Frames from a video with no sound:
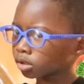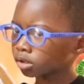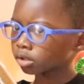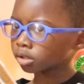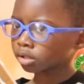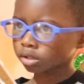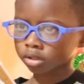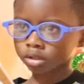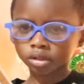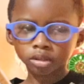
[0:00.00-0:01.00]

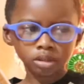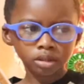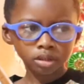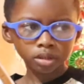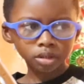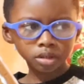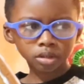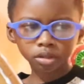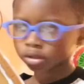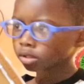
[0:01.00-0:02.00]

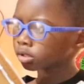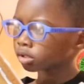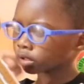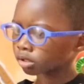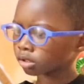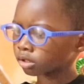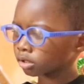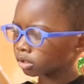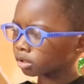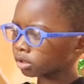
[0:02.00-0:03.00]

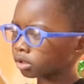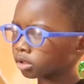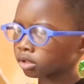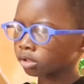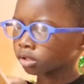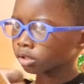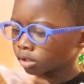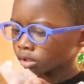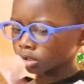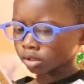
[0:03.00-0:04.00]

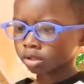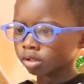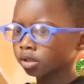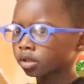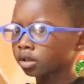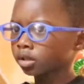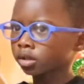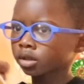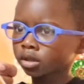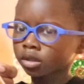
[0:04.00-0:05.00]

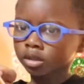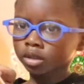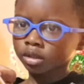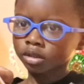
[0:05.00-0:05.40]
This person isn't speaking.